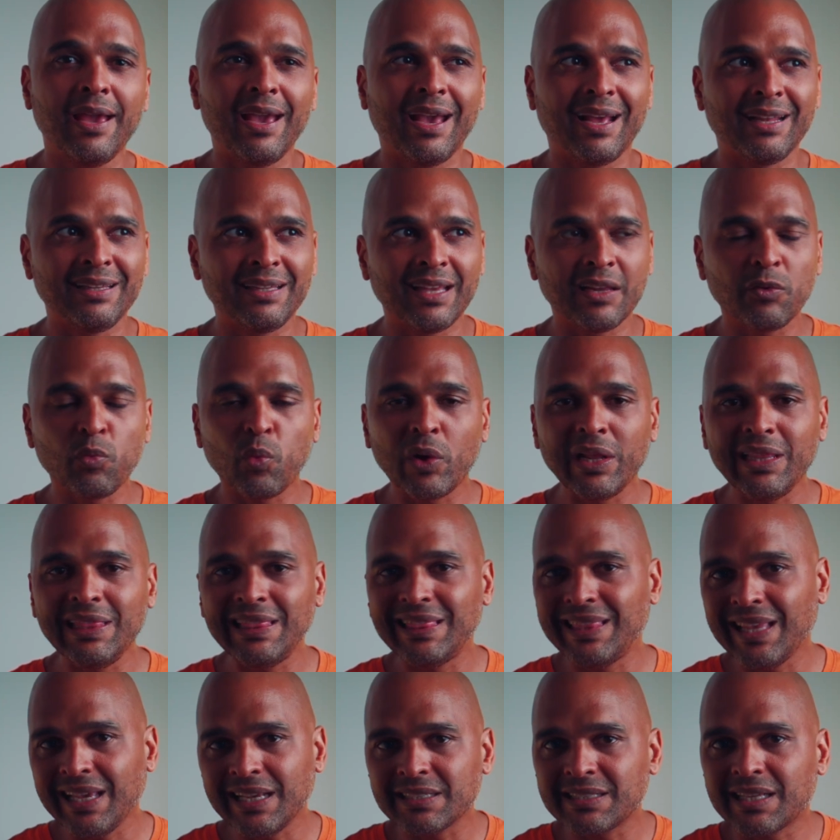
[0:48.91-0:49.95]
And then when
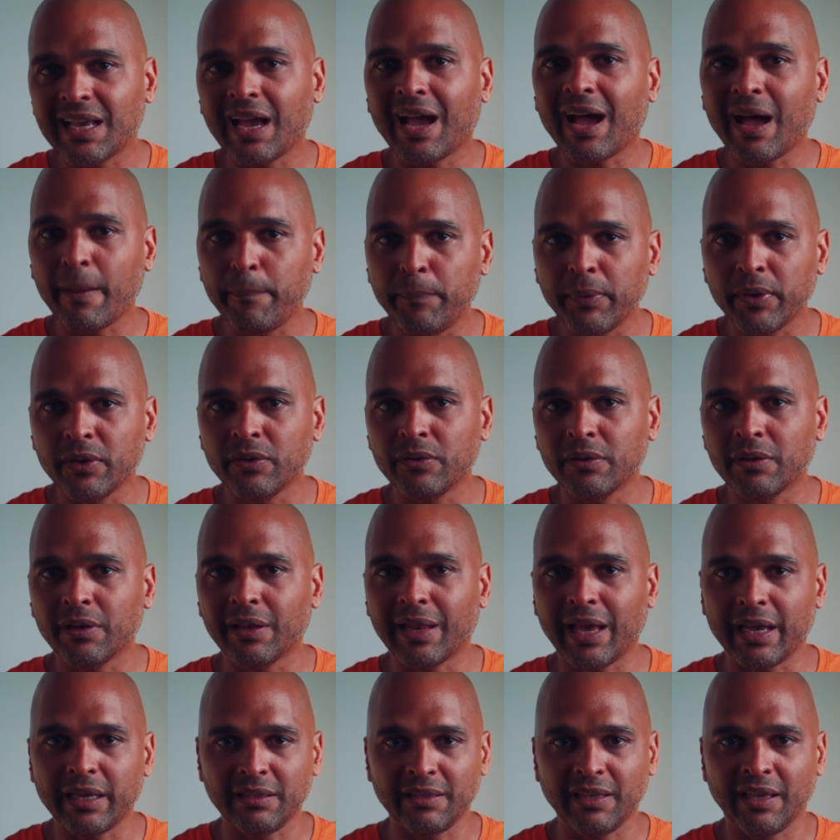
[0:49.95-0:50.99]
things happen
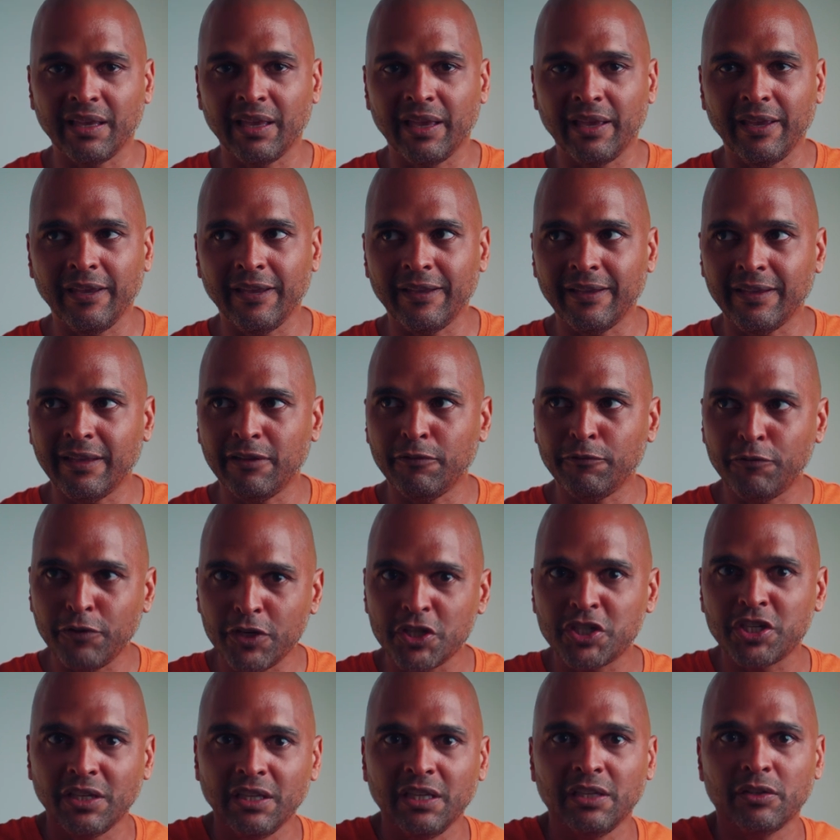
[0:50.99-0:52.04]
like they
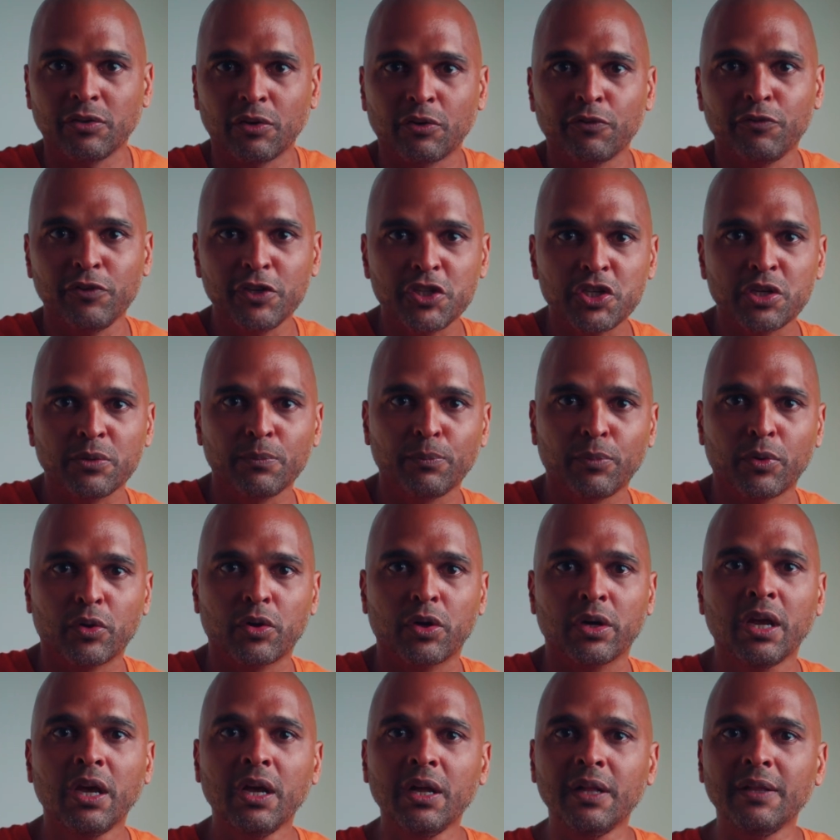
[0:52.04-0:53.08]
envision in their vision
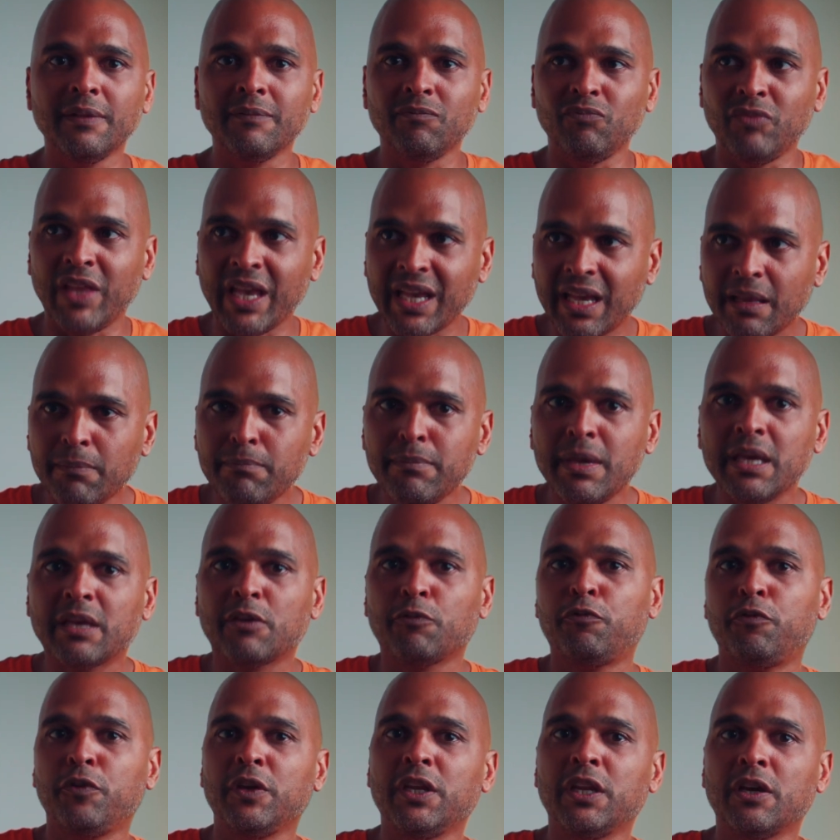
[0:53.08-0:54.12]
board, they can make a
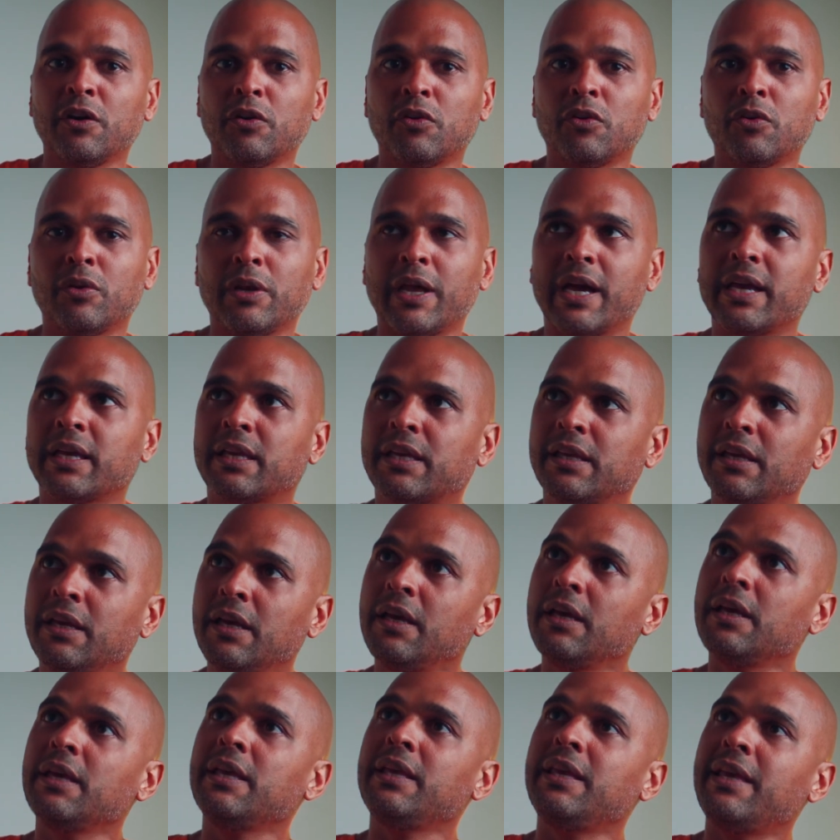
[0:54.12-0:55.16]
video like,
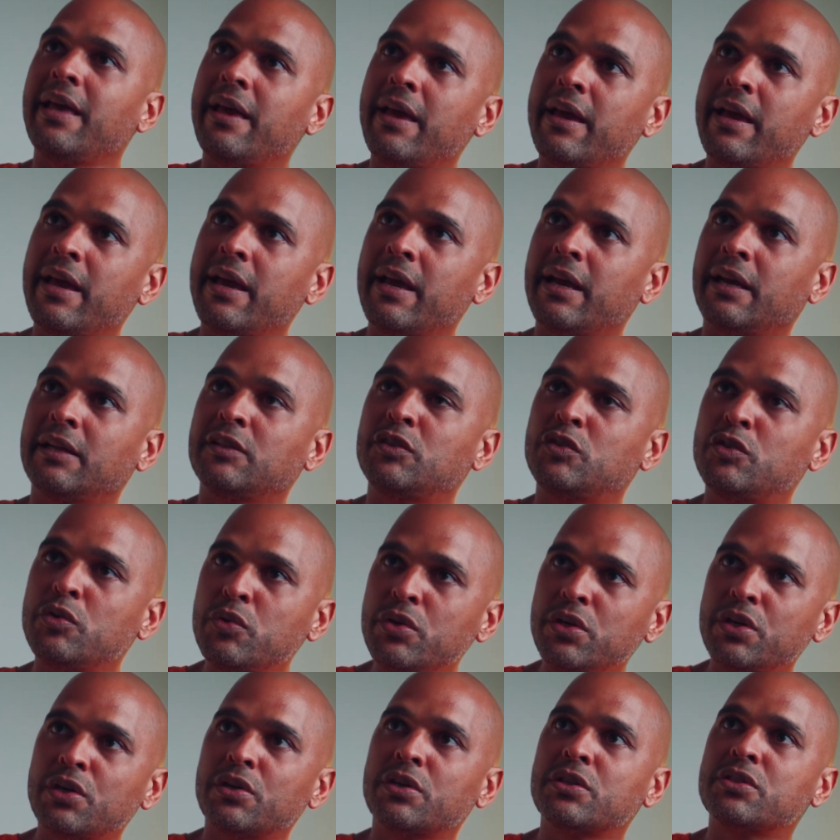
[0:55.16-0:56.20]
yeah, 2
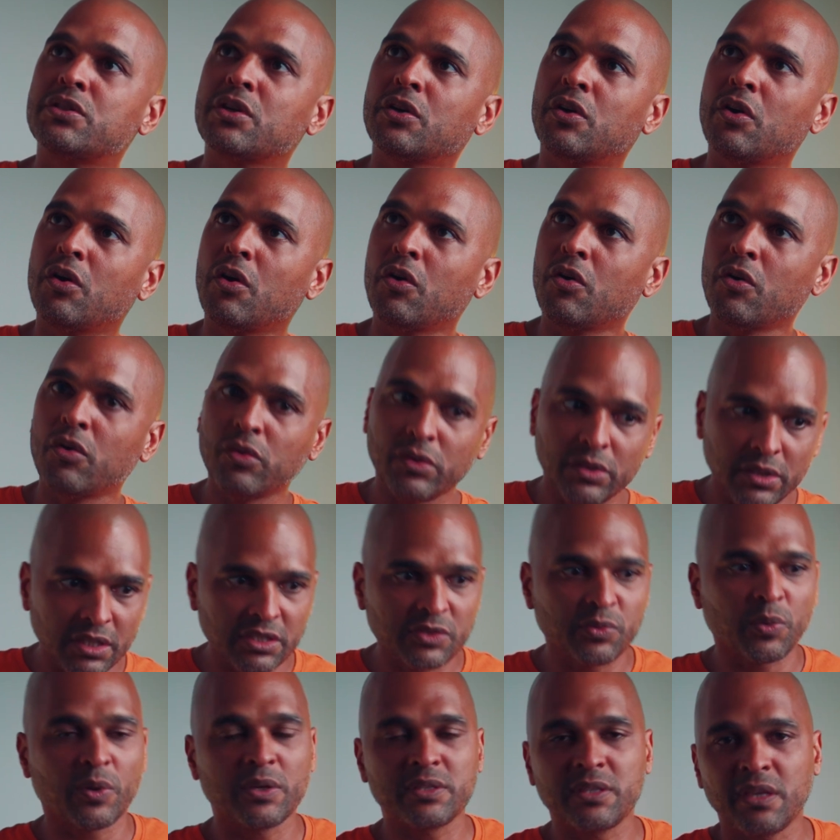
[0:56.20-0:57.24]
years ago,
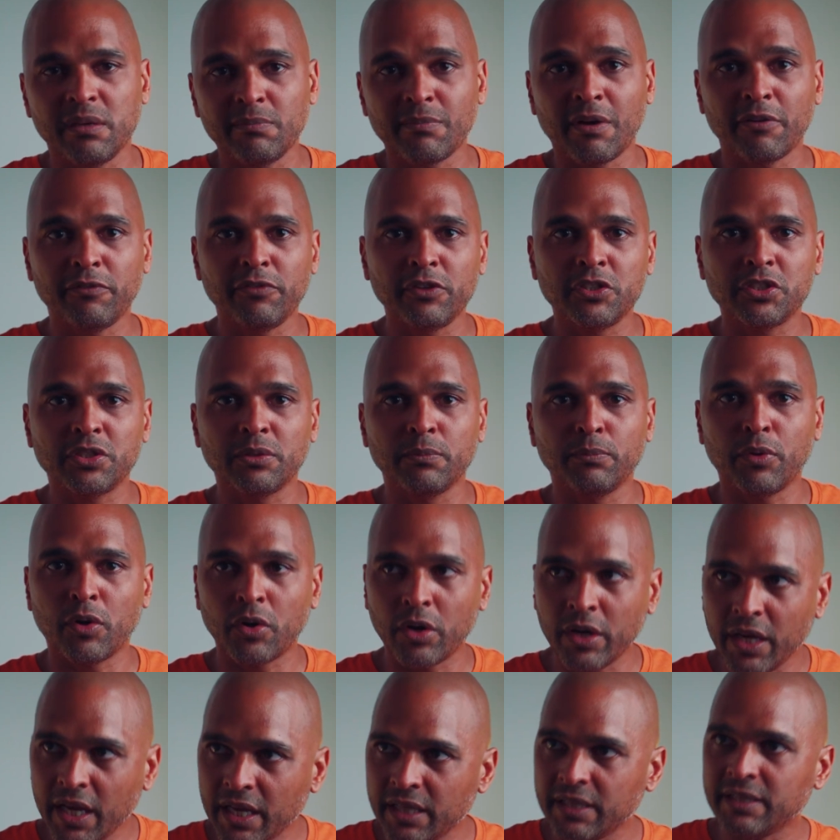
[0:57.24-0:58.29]
this was in my vision
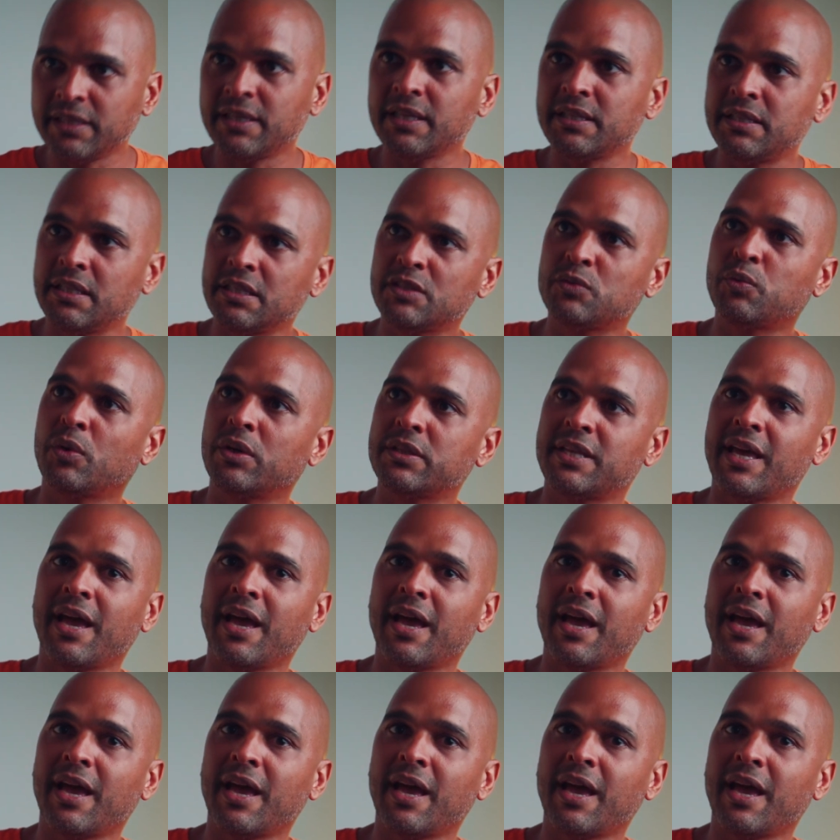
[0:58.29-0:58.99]
board and this is what's